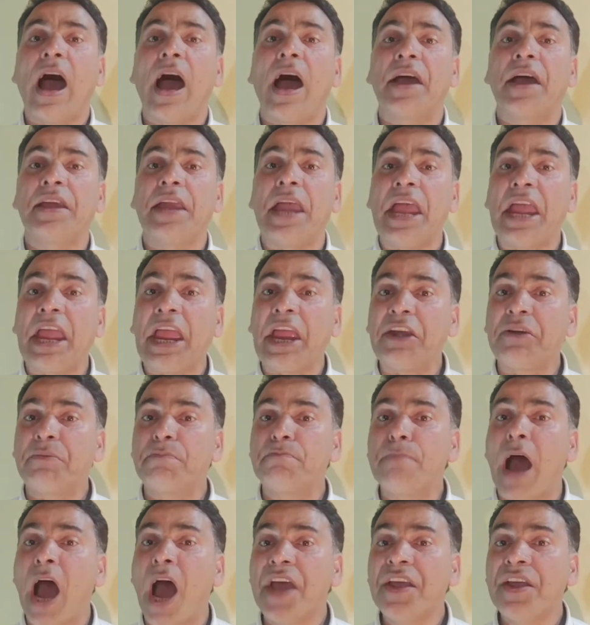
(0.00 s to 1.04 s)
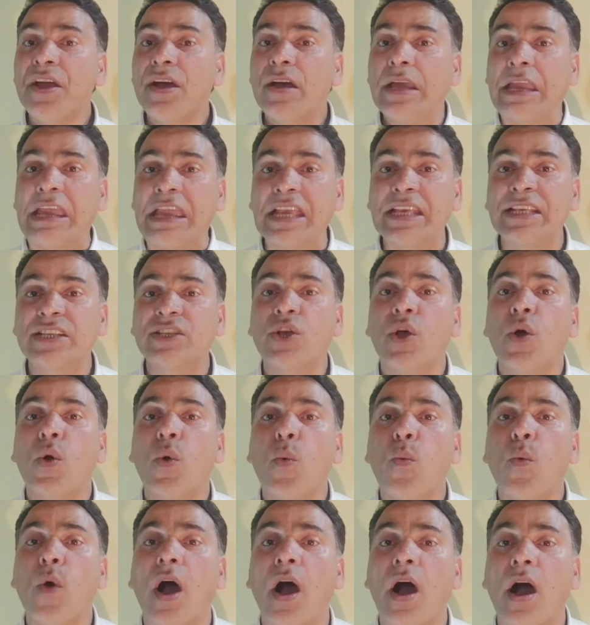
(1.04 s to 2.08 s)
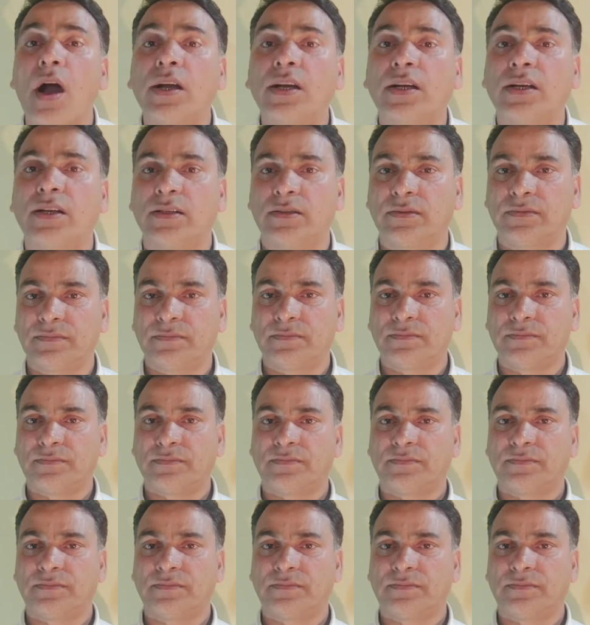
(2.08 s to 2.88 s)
I admire his work.